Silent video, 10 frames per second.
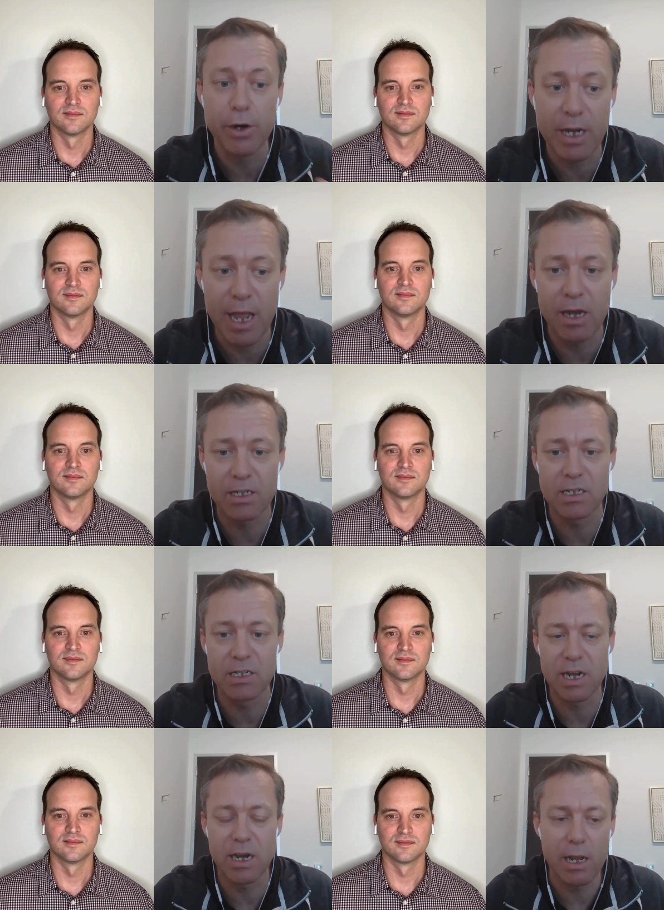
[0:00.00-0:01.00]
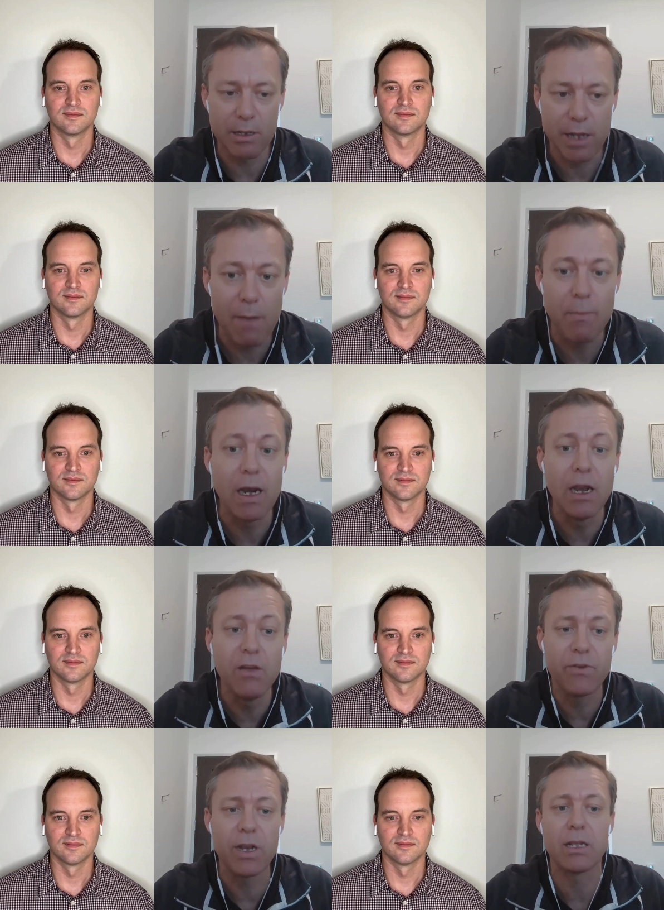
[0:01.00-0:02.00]
Speaker 1: good accountants and
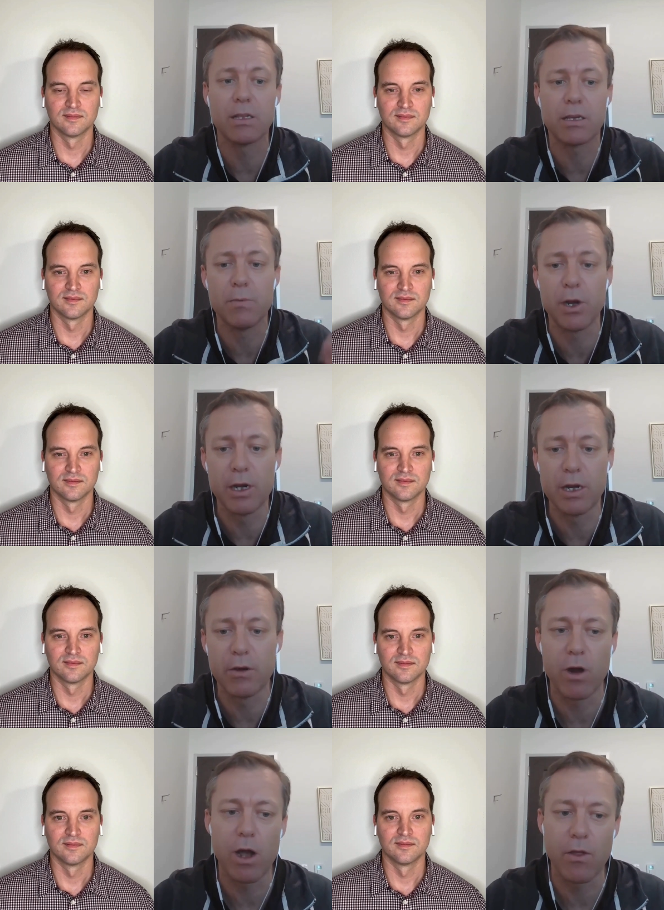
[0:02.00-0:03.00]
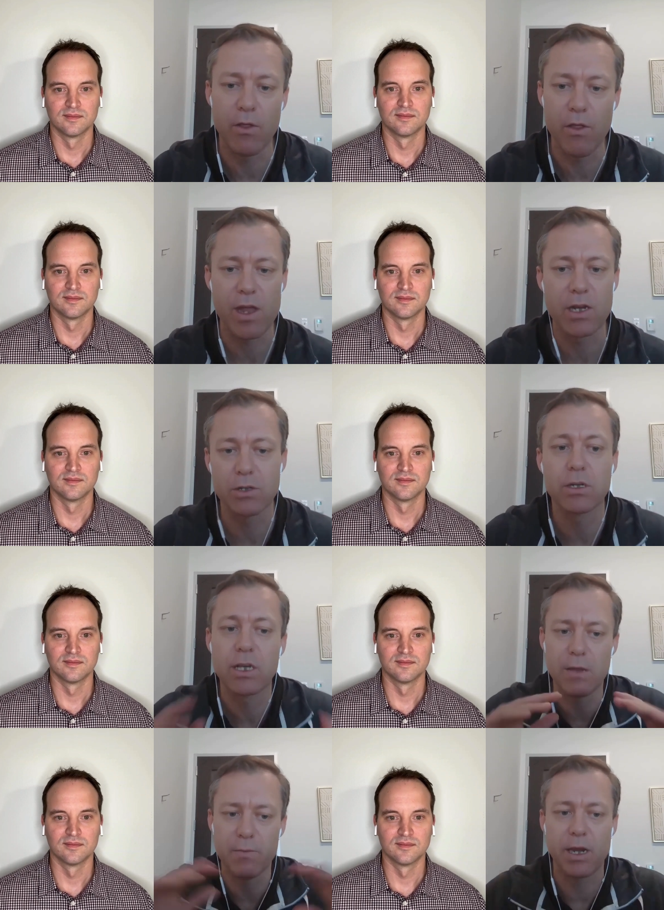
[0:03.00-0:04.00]
uplifting the community rather than sort
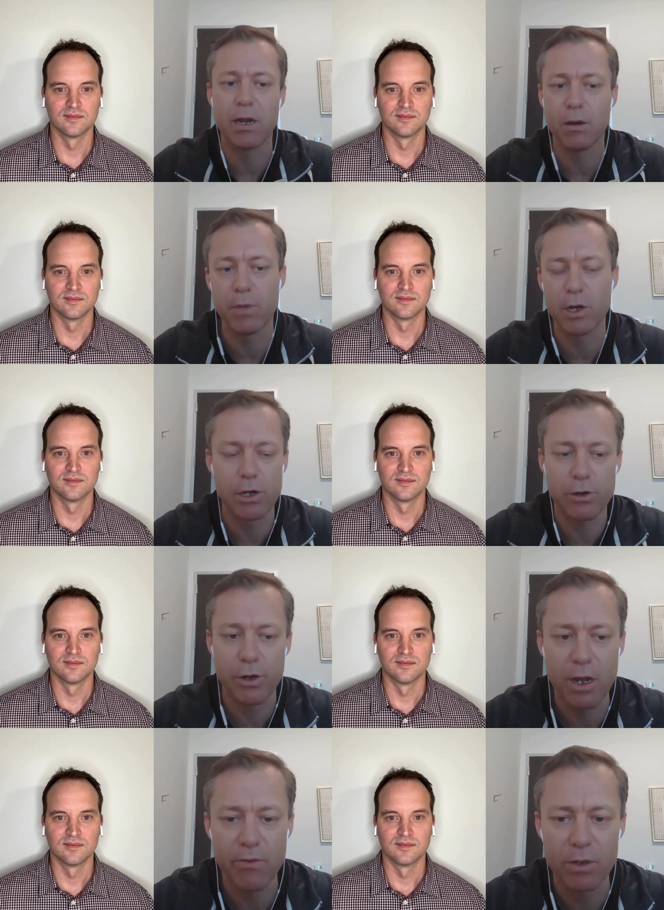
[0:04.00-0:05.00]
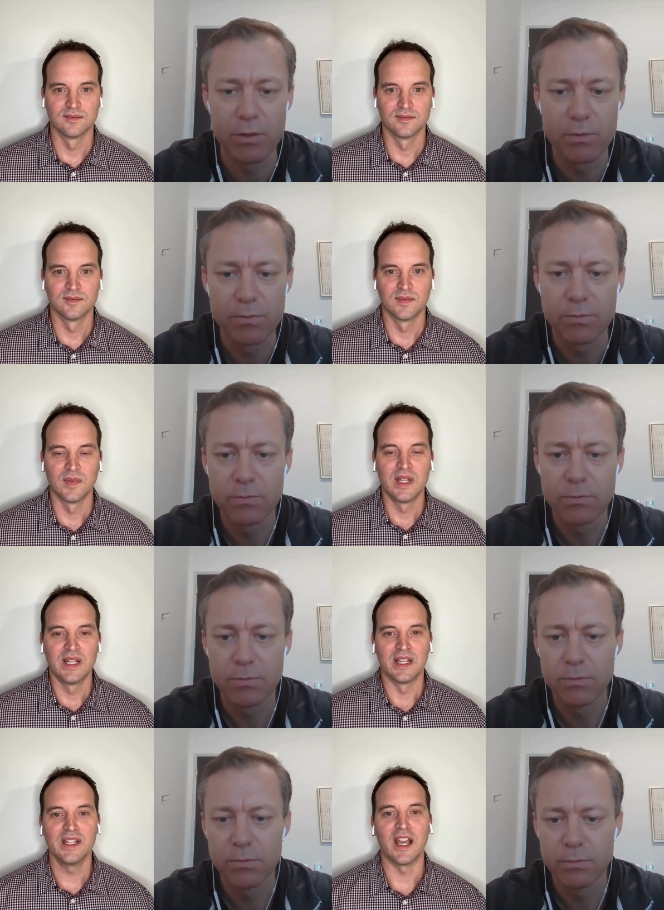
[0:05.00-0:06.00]
of keeping it at a mediocre level
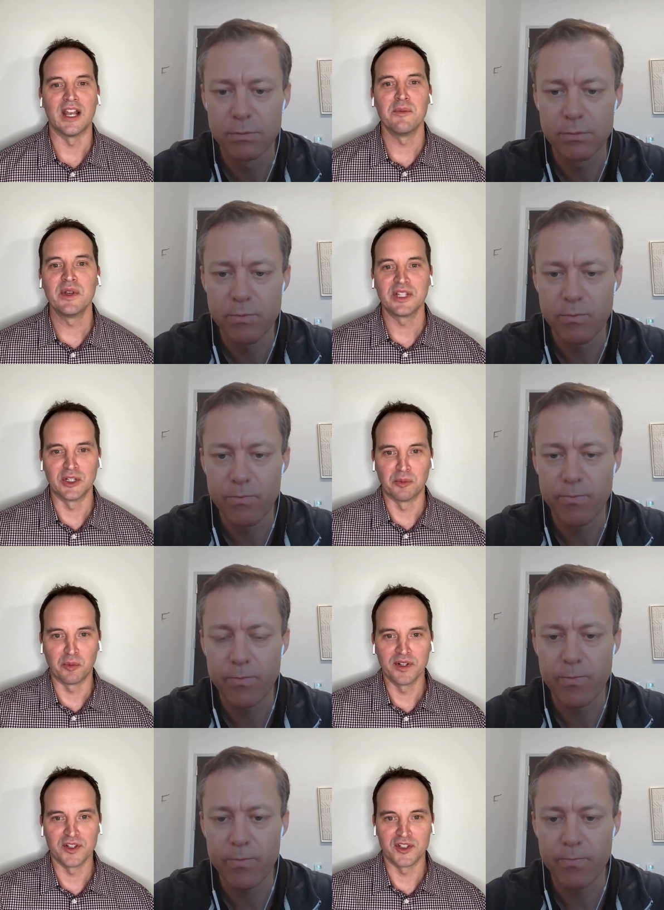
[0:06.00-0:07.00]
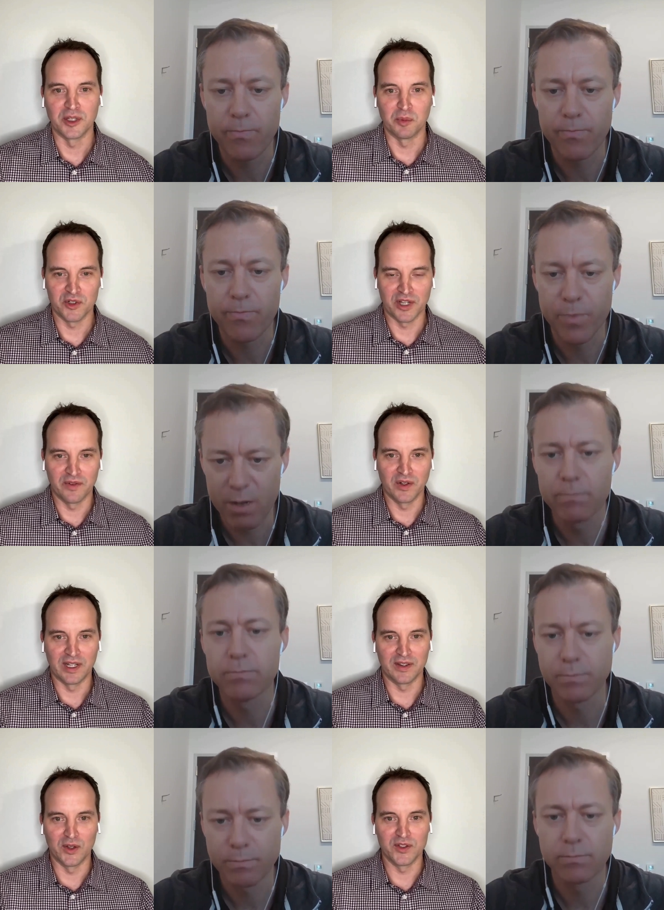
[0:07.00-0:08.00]
Speaker 2: yeah it'd be like an apprenticeship which i feel
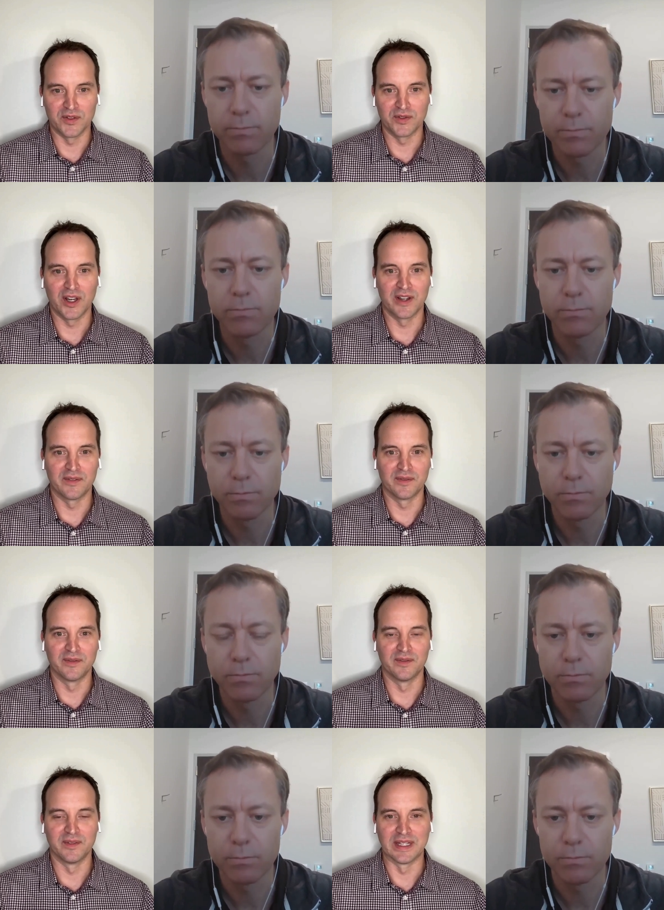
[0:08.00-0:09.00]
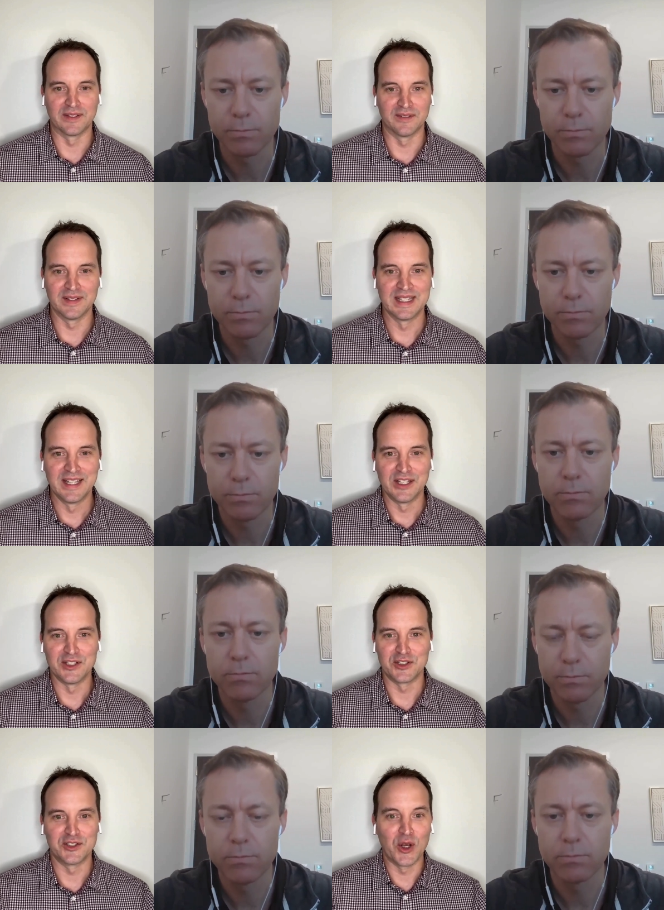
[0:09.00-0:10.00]
like those have kind of
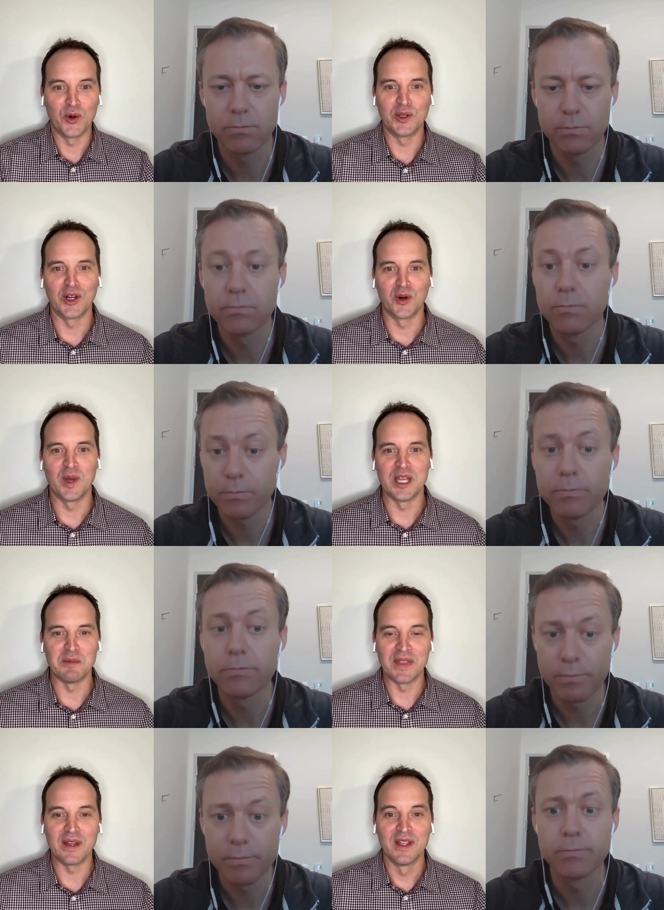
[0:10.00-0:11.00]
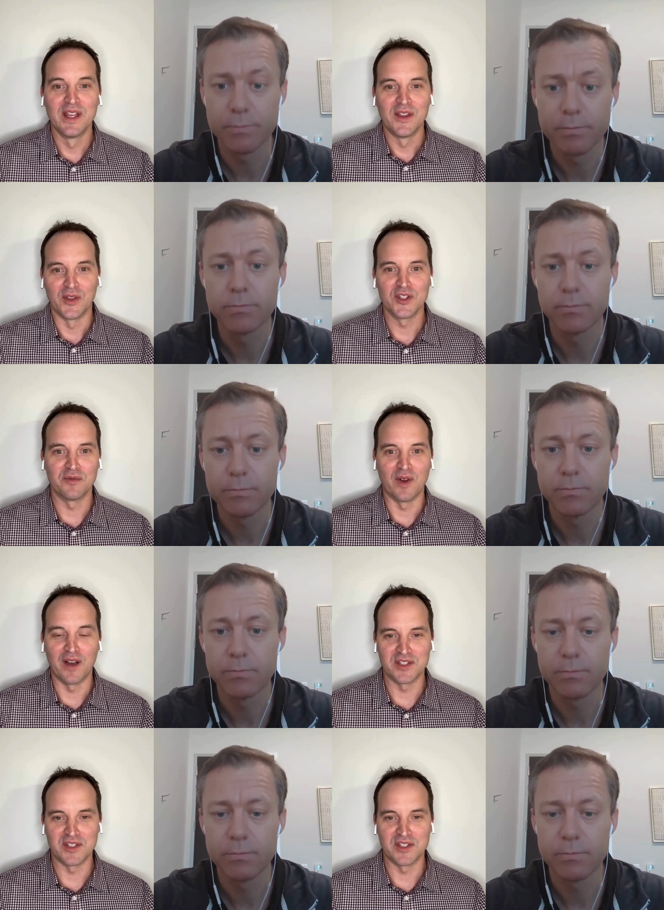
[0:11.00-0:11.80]
just totally gone away but that those have